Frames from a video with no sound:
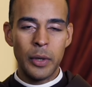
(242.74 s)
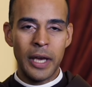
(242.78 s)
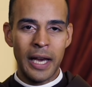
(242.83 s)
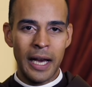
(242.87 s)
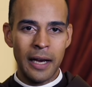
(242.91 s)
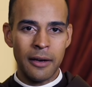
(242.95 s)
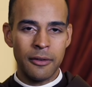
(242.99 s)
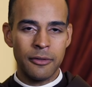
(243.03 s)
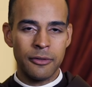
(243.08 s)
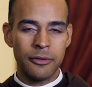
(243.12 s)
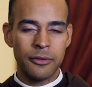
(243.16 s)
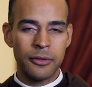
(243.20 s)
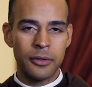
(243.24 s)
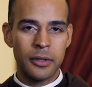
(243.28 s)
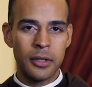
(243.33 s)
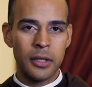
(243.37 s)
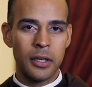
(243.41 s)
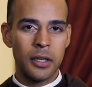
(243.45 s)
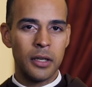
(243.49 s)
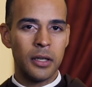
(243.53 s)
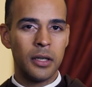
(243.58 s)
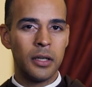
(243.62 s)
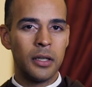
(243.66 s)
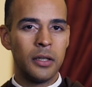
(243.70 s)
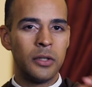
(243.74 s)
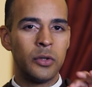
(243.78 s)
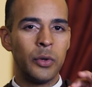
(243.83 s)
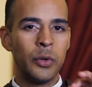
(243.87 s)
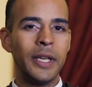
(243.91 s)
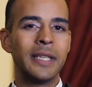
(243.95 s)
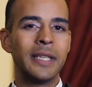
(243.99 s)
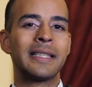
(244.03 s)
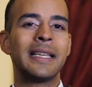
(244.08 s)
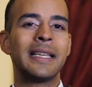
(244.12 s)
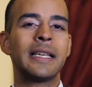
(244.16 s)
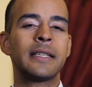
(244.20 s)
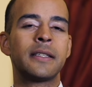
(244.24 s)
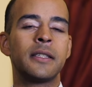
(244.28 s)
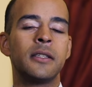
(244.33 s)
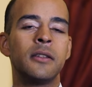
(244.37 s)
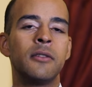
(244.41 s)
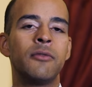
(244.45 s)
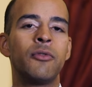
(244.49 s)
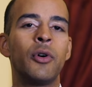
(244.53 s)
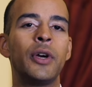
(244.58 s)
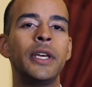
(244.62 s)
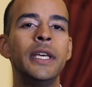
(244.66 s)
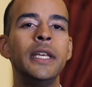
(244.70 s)
we have today's lesson
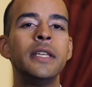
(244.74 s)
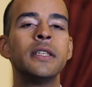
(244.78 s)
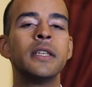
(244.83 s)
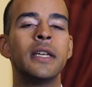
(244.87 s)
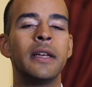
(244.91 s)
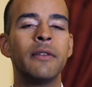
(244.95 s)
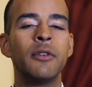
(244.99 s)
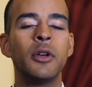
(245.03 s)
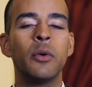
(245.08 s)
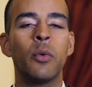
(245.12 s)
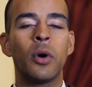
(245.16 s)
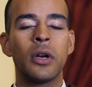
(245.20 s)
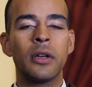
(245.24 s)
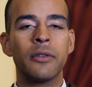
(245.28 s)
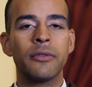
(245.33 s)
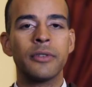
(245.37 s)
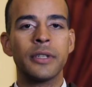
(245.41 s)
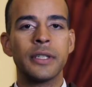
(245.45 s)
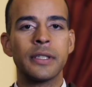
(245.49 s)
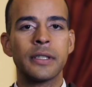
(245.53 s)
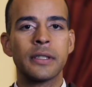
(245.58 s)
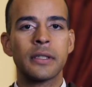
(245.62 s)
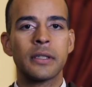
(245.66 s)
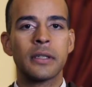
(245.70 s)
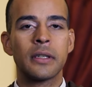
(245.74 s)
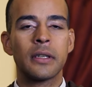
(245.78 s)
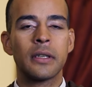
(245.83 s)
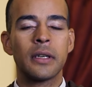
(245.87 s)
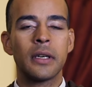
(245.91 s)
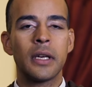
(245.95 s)
for each and every one of us.